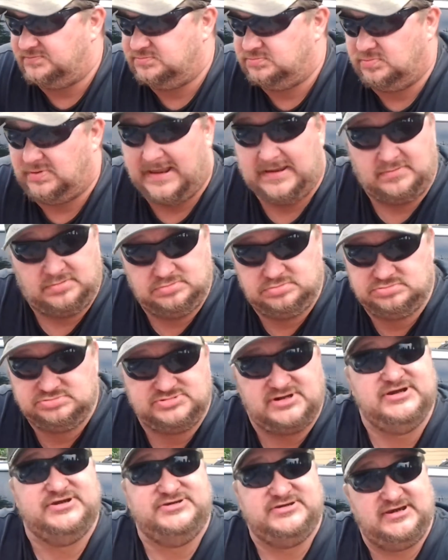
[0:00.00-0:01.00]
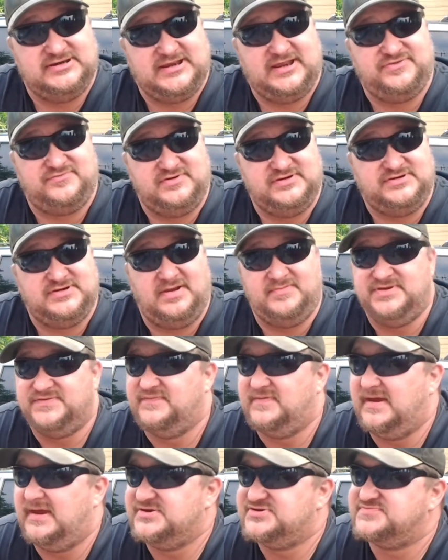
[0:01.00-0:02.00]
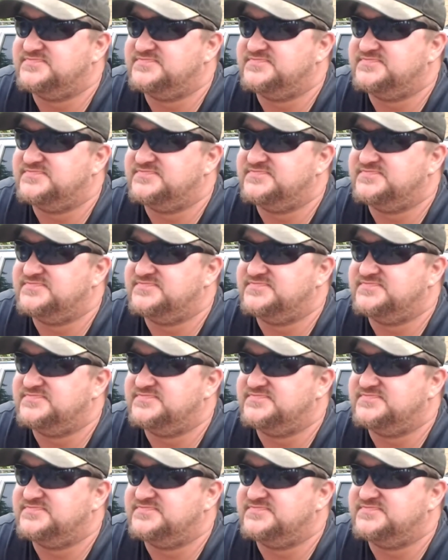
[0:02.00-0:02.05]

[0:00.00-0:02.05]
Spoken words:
I'll try to say that 3 times fast,